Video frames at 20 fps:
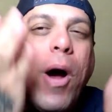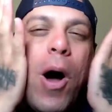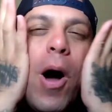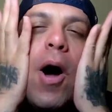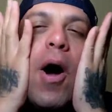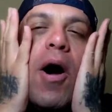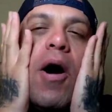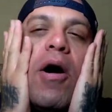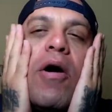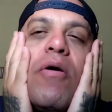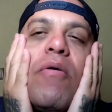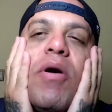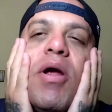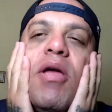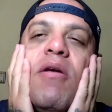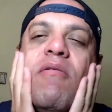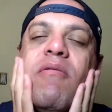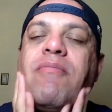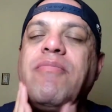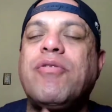Oh,
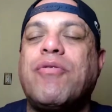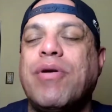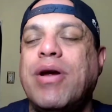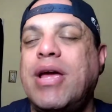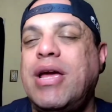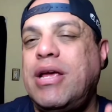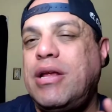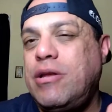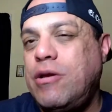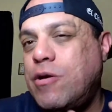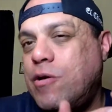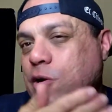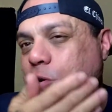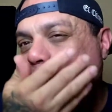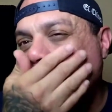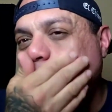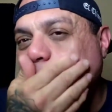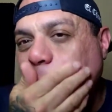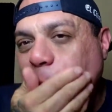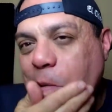great, great
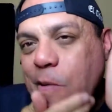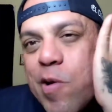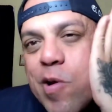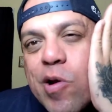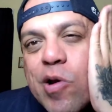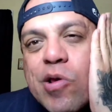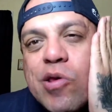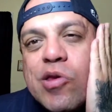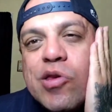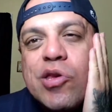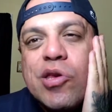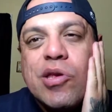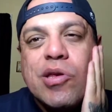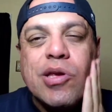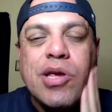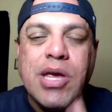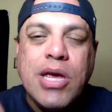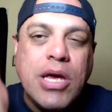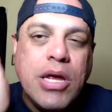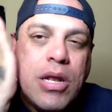nourishing
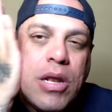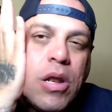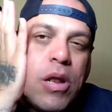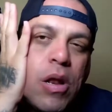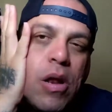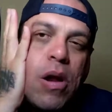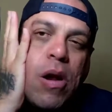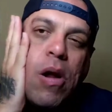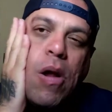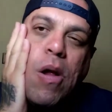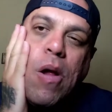skin